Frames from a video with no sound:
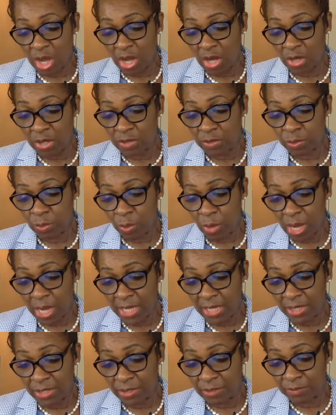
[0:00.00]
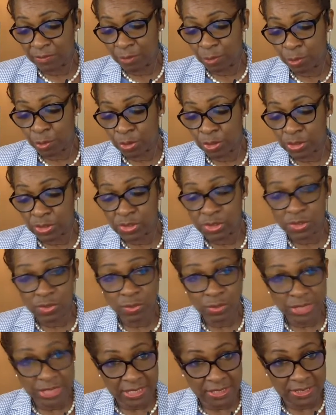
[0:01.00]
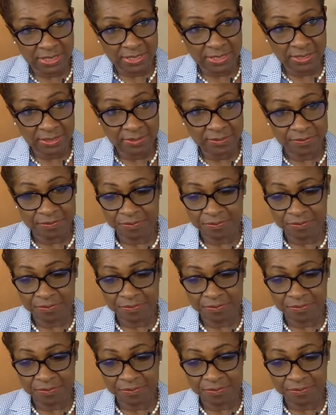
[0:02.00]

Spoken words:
hardwired for sweets.